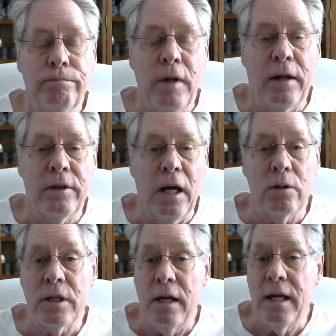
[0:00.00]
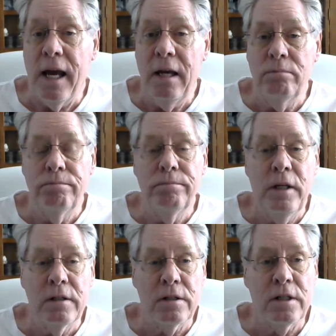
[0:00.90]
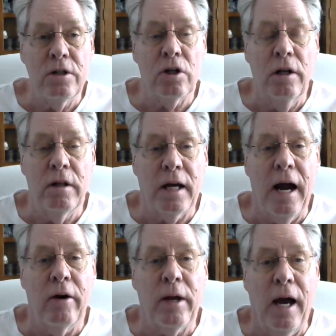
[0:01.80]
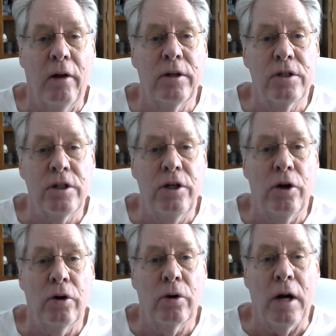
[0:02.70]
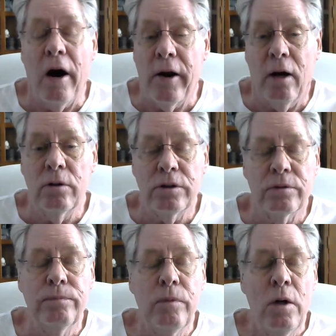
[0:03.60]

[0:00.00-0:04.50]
at the outside gate. He's essentially the guy or gal that's in your guardhouse,